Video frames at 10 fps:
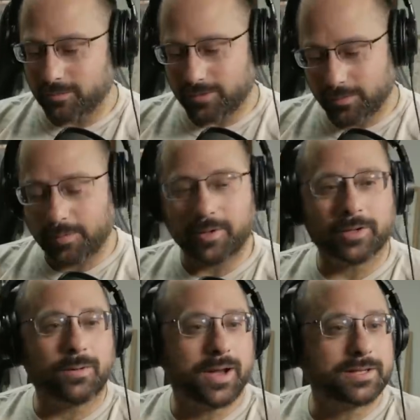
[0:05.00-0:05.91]
What's that? You've been building
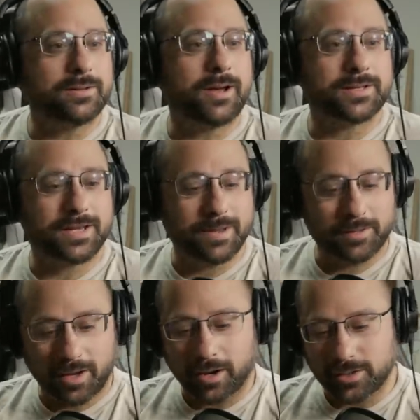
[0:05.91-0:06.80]
quads a long time.
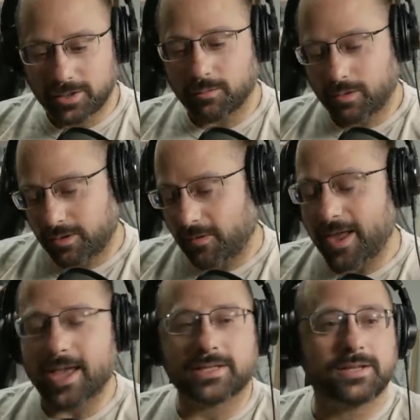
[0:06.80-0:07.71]
Do you, if I
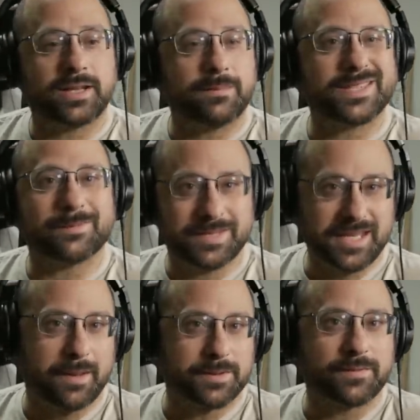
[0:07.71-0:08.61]
asked you to give me some
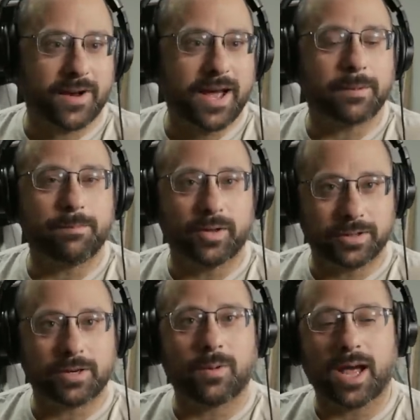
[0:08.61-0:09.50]
tips for how to build a
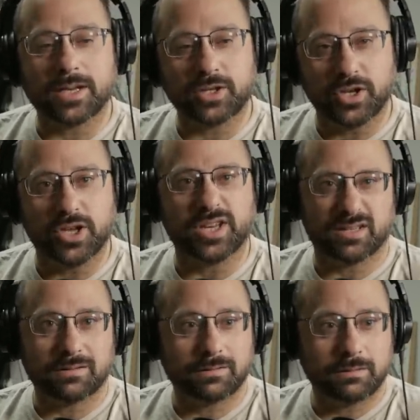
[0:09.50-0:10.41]
quad good,
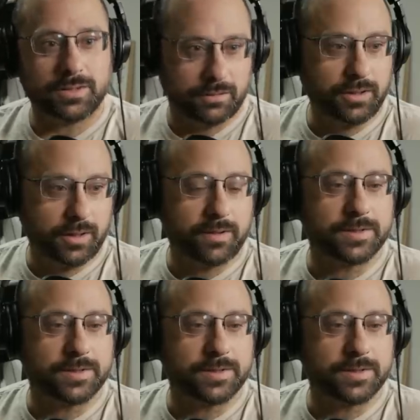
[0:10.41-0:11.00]
you, you could give mm-hmm.